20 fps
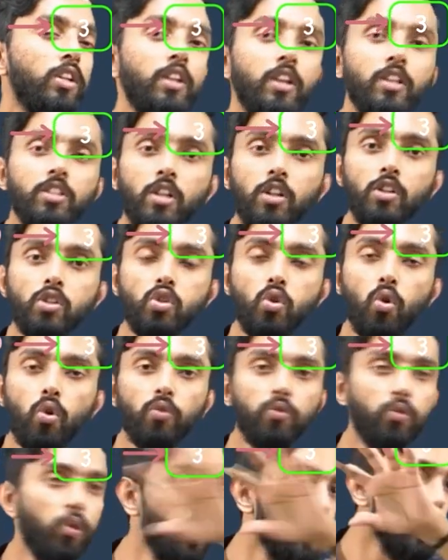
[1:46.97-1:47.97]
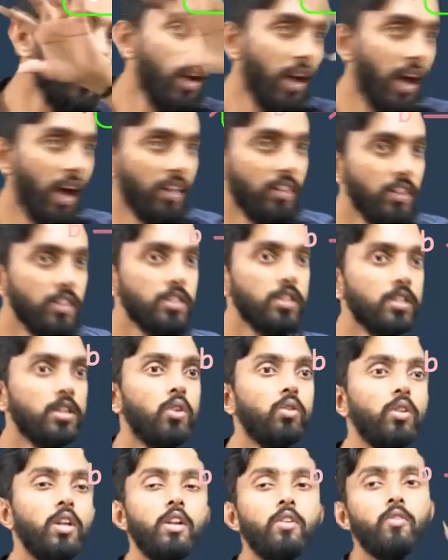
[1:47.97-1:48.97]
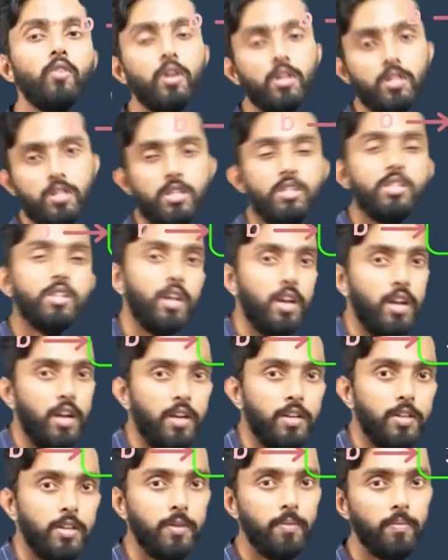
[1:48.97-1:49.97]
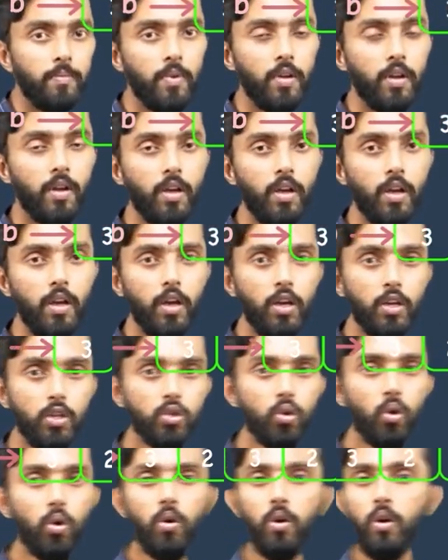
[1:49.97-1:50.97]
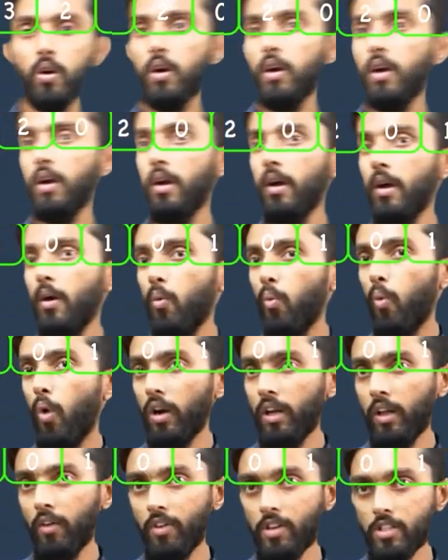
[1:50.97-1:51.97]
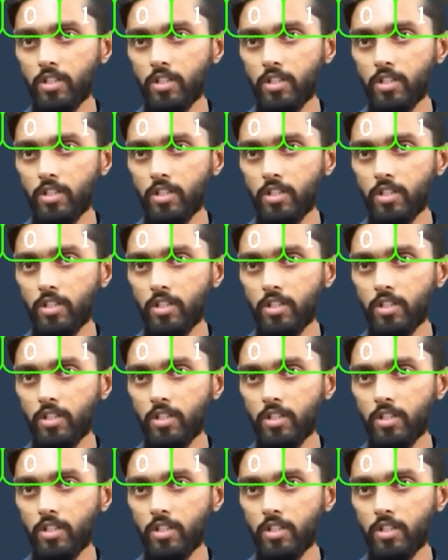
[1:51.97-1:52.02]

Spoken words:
index, I will store 4. And this is how the inverse is created. So, whatever